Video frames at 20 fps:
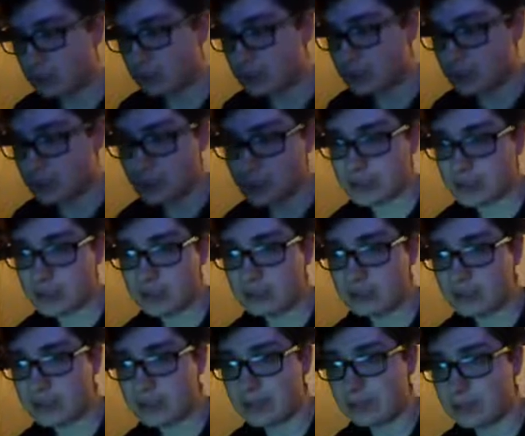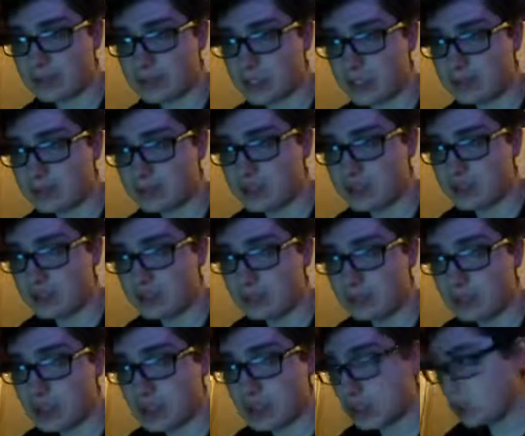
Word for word: which is it'll take me time to